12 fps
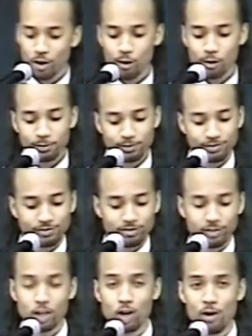So,
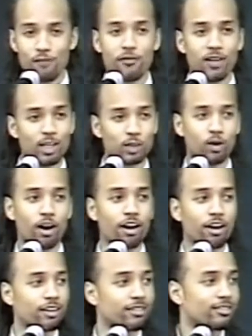my feelings
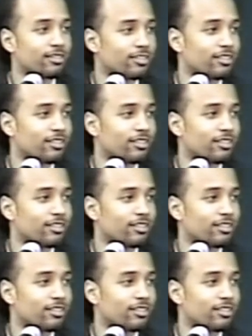were hurt.